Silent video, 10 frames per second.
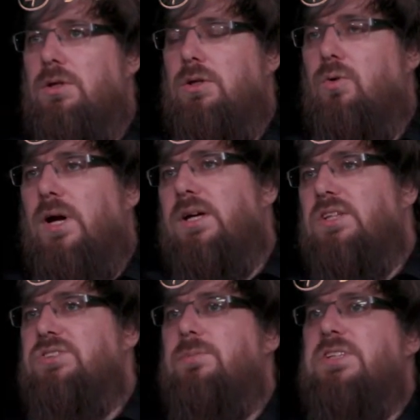UI
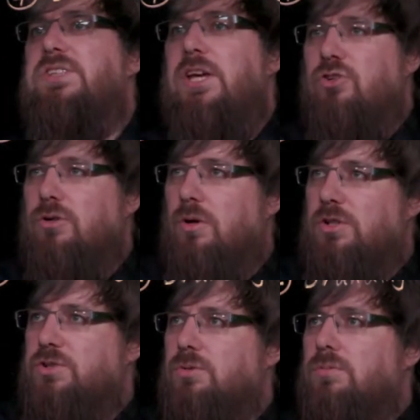customization
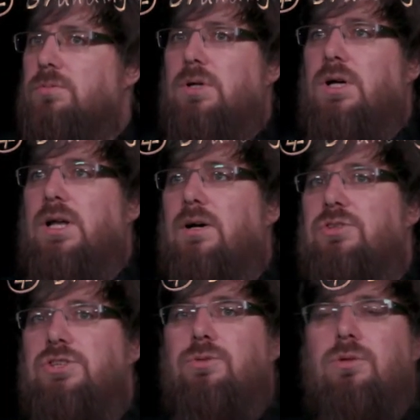also
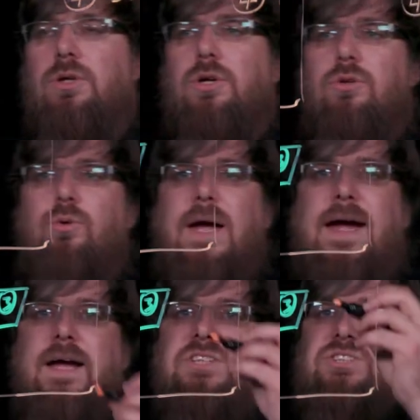allows you to
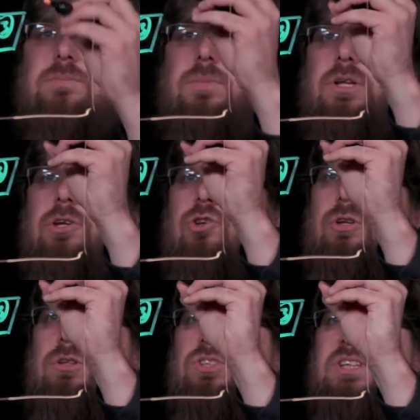add some
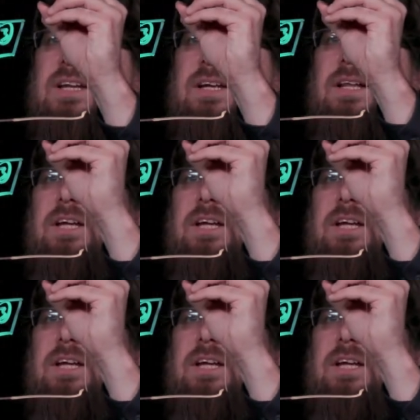additional static